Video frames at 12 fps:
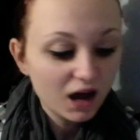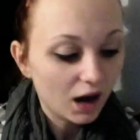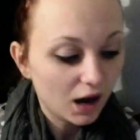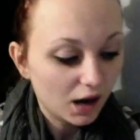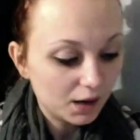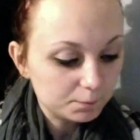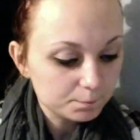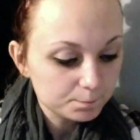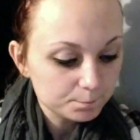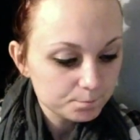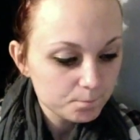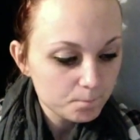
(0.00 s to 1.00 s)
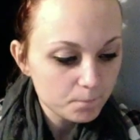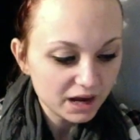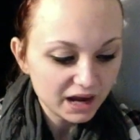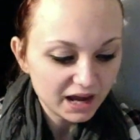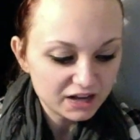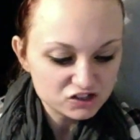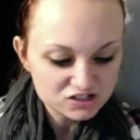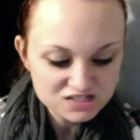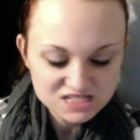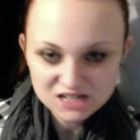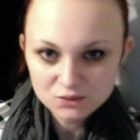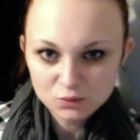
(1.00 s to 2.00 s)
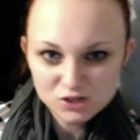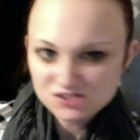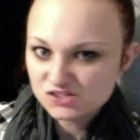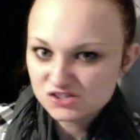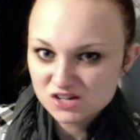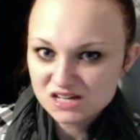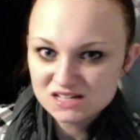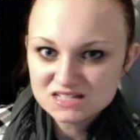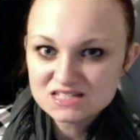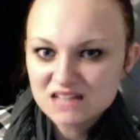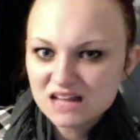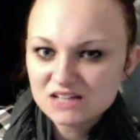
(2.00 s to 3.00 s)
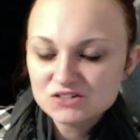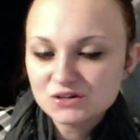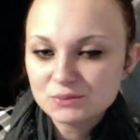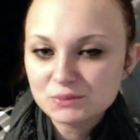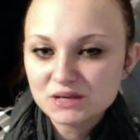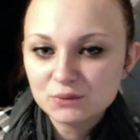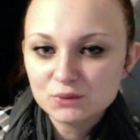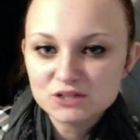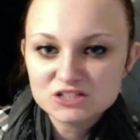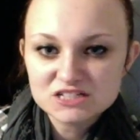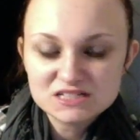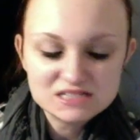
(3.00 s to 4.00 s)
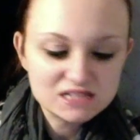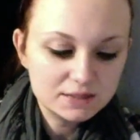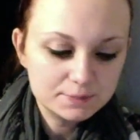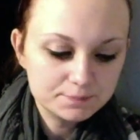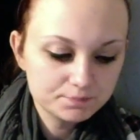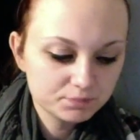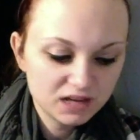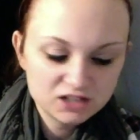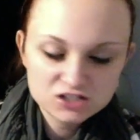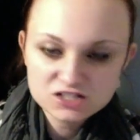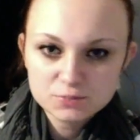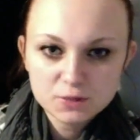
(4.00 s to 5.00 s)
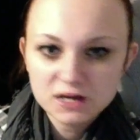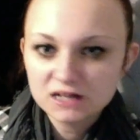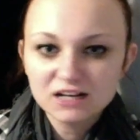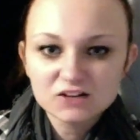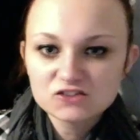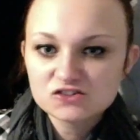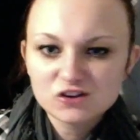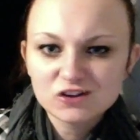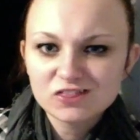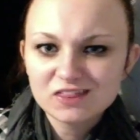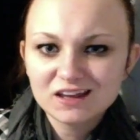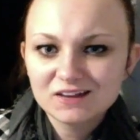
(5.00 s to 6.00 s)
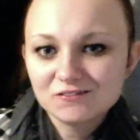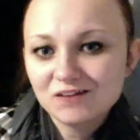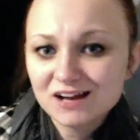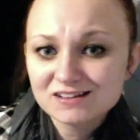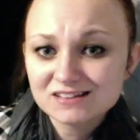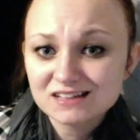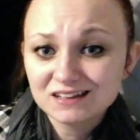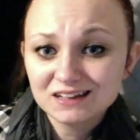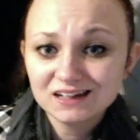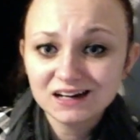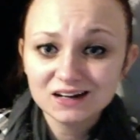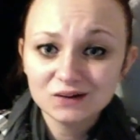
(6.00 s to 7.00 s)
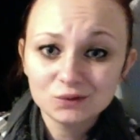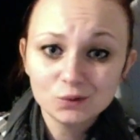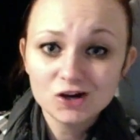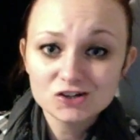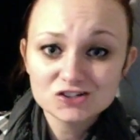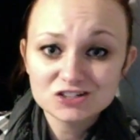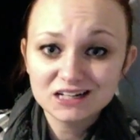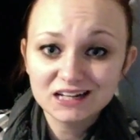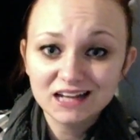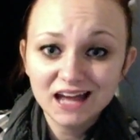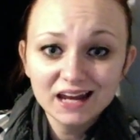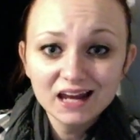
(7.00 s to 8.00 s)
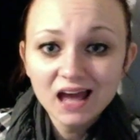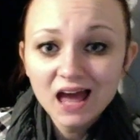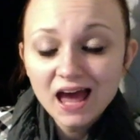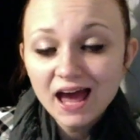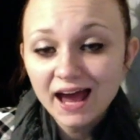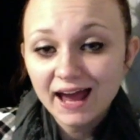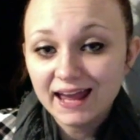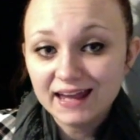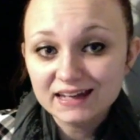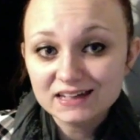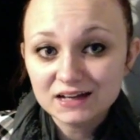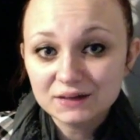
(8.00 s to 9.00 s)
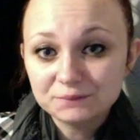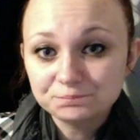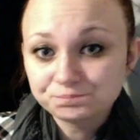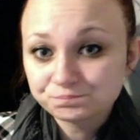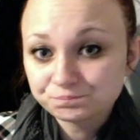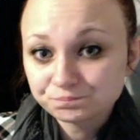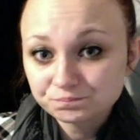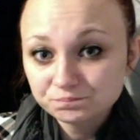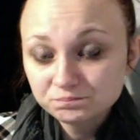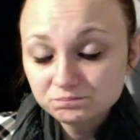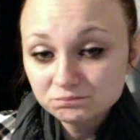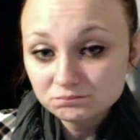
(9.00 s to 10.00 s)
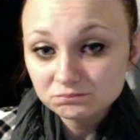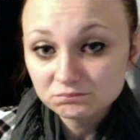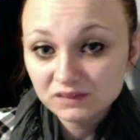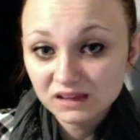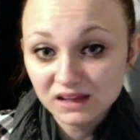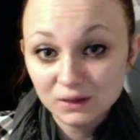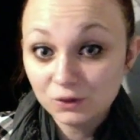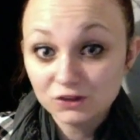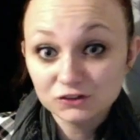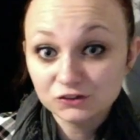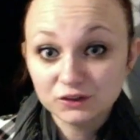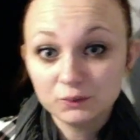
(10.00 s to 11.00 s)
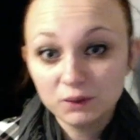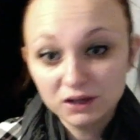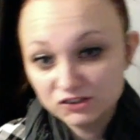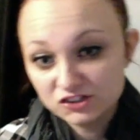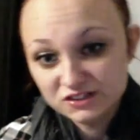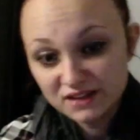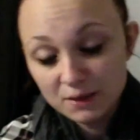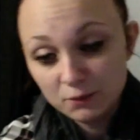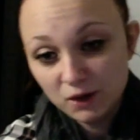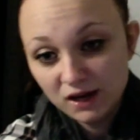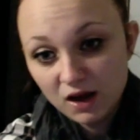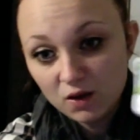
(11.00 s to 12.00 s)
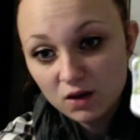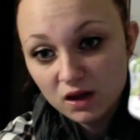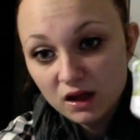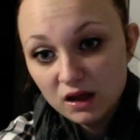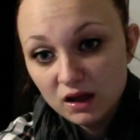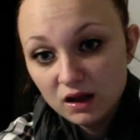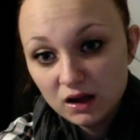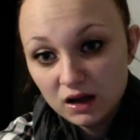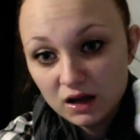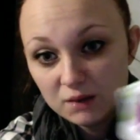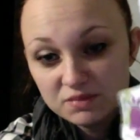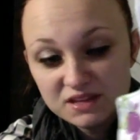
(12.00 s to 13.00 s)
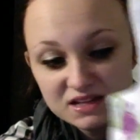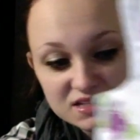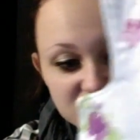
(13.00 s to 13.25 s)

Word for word: um, but I just did one straight stain treatment, which is um, I just sprayed an extra thing of OxiClean on and washed it again, and um, it worked really well. It just came right out. Um, this